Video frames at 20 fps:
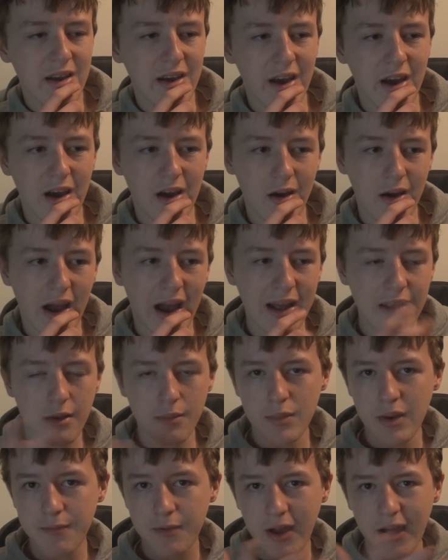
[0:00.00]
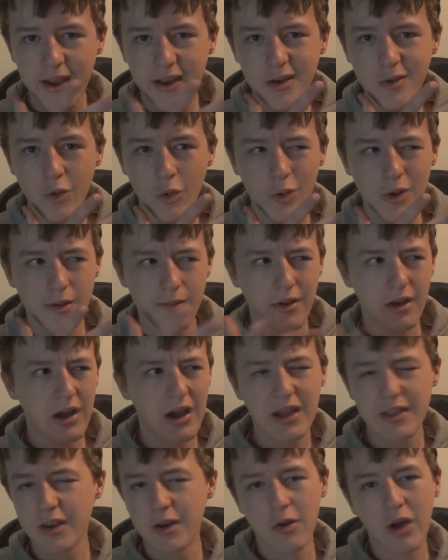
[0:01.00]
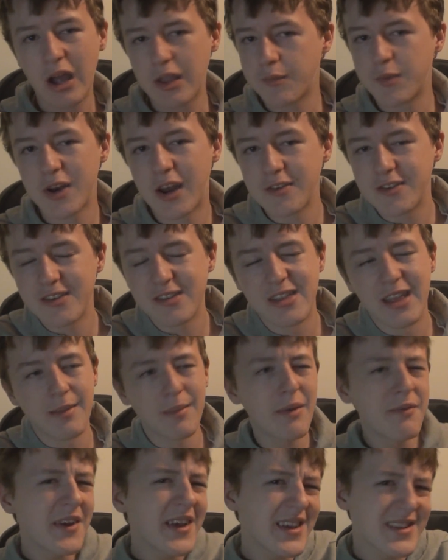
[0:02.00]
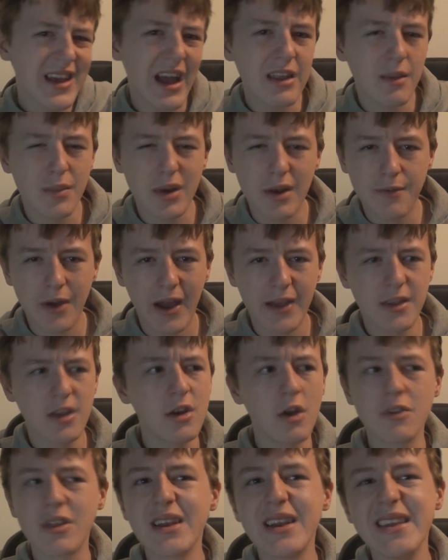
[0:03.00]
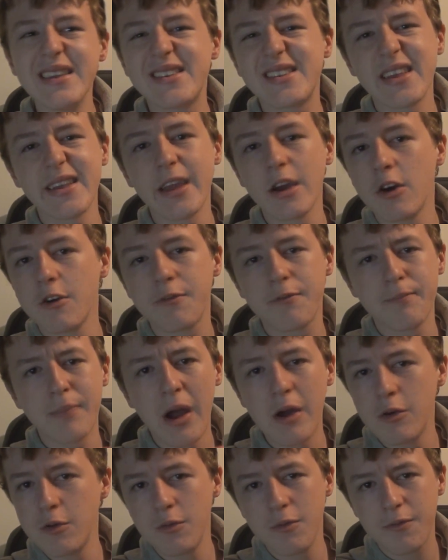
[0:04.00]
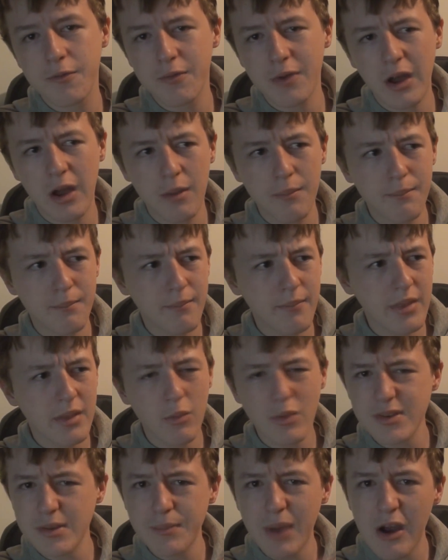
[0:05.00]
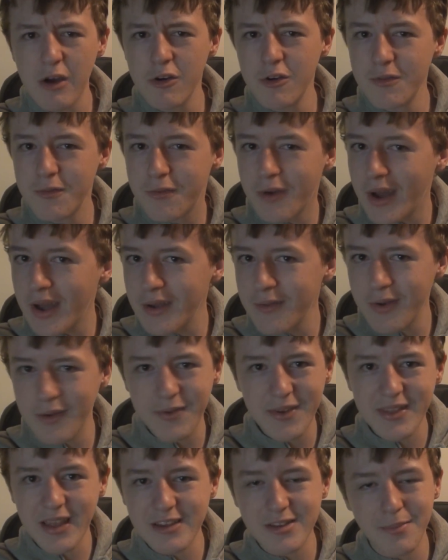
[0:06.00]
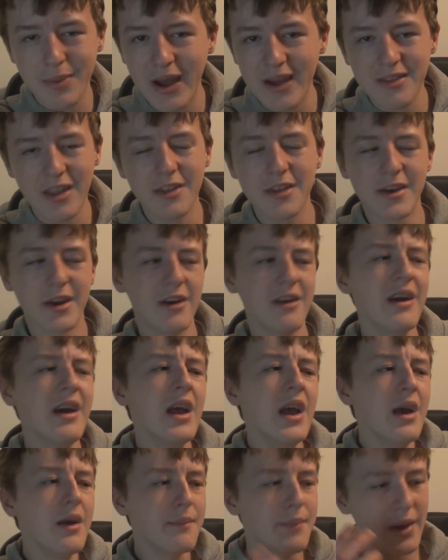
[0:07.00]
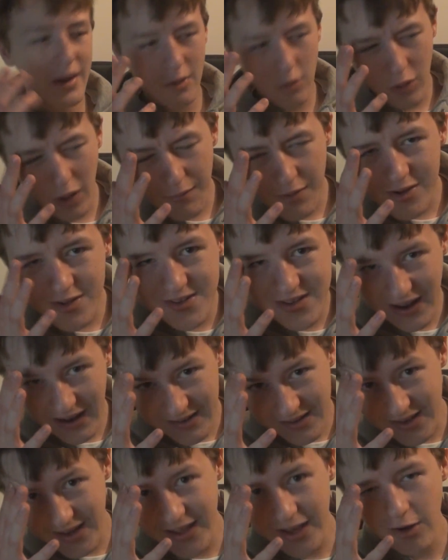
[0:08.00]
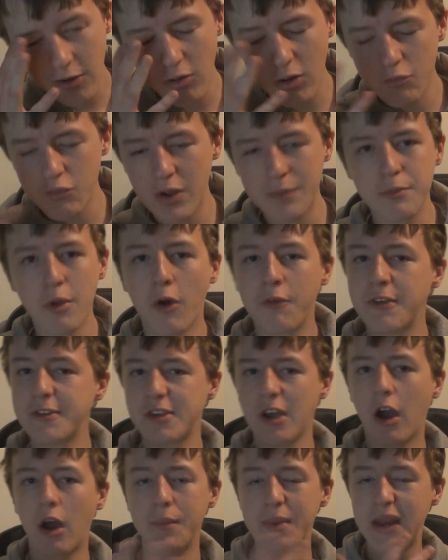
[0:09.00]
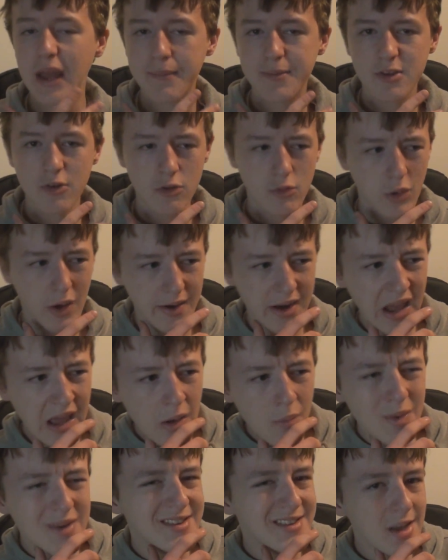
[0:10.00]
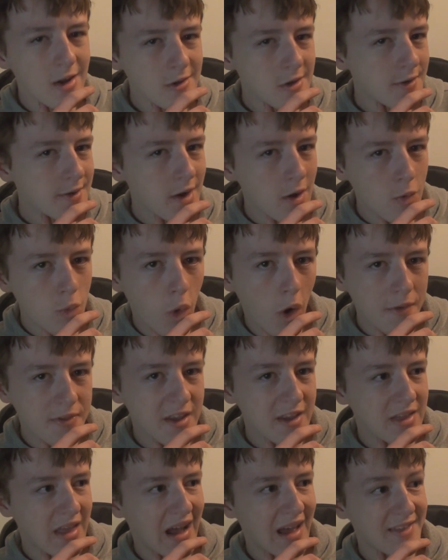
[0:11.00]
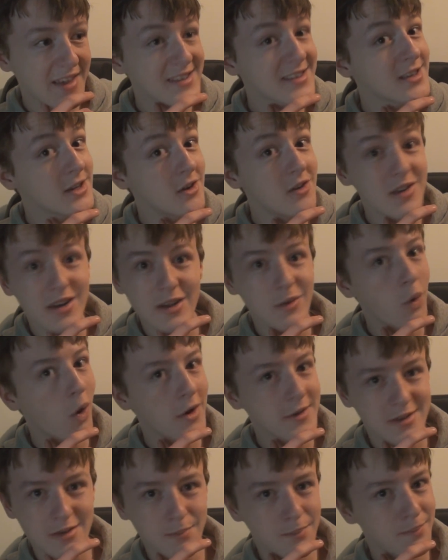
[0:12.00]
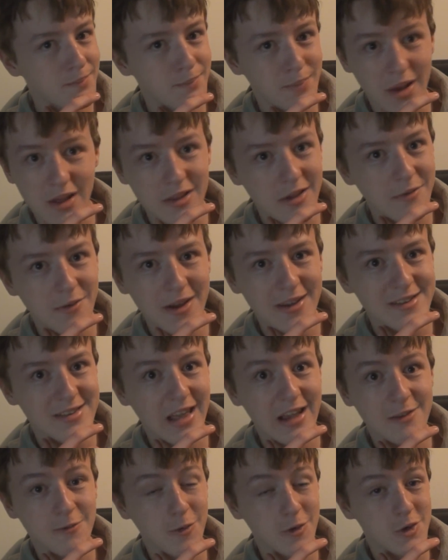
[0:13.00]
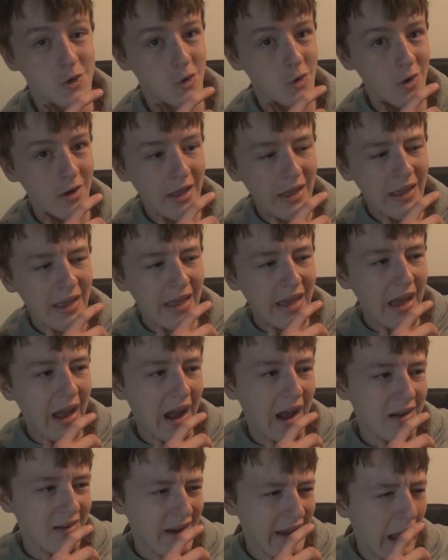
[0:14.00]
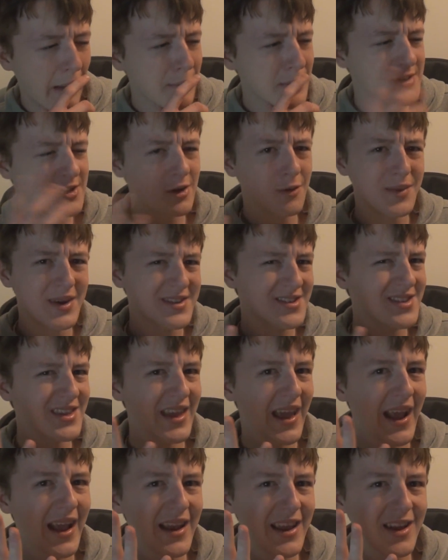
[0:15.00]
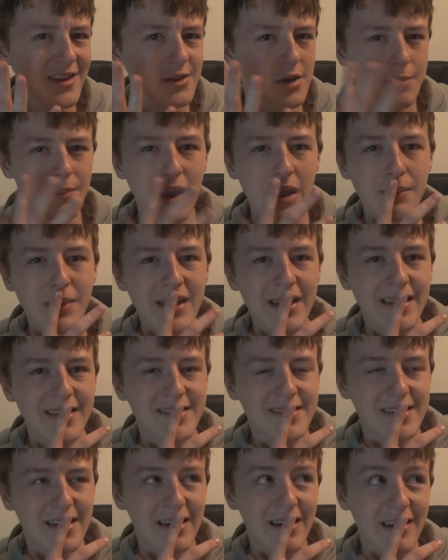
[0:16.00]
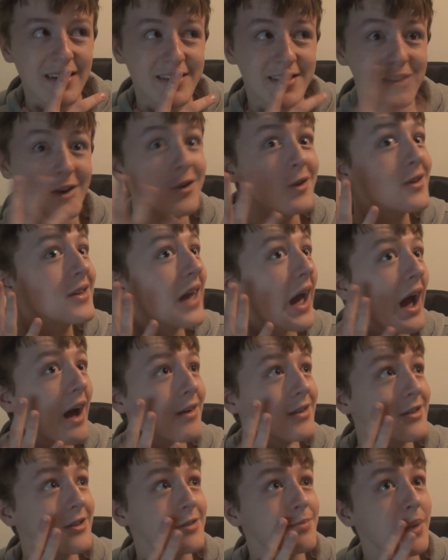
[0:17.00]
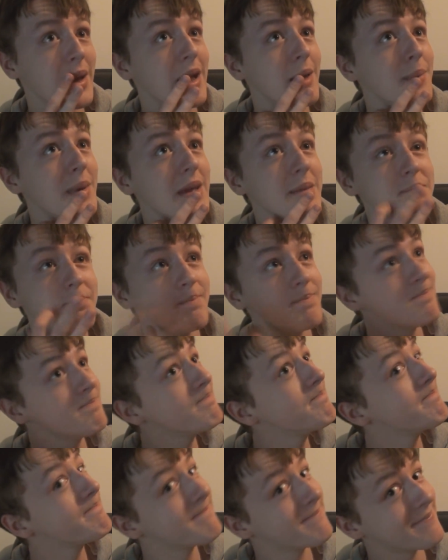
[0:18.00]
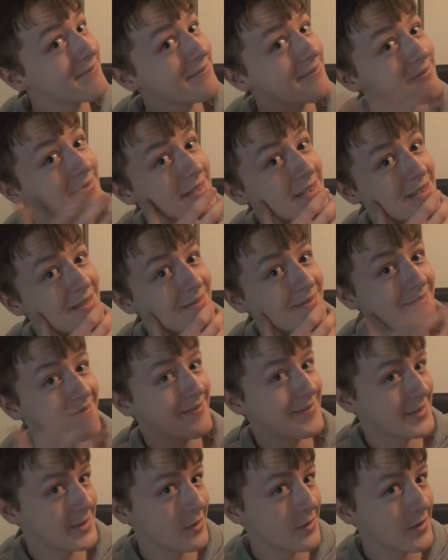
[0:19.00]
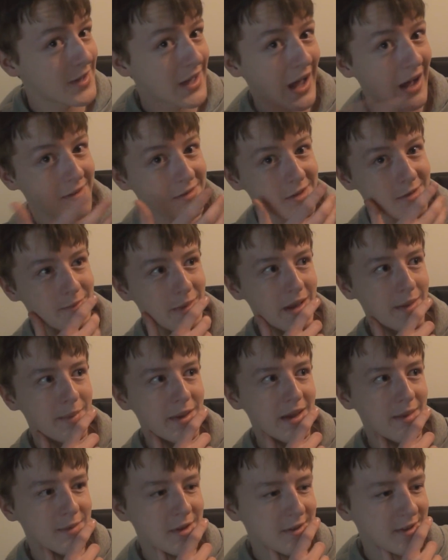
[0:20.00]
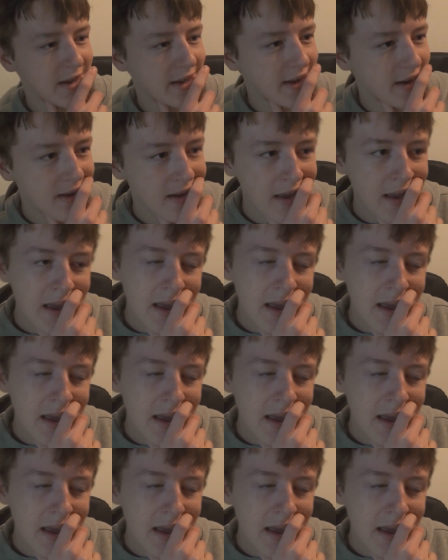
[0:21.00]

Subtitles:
Adam Levine, or I don't know how to pronounce his name. I think it's Adam Levine. You know, the lead singer of Maroon. Was it Maroon 5? I think that's a band. I don't know. But whoever attacked Leo and ripped off his arm in episode 1, we still don't know what did that. That certainly wasn't Bloodyface. That's for sure. I'm assuming it's the aliens, or maybe it's certain character's baby. I'm just saying.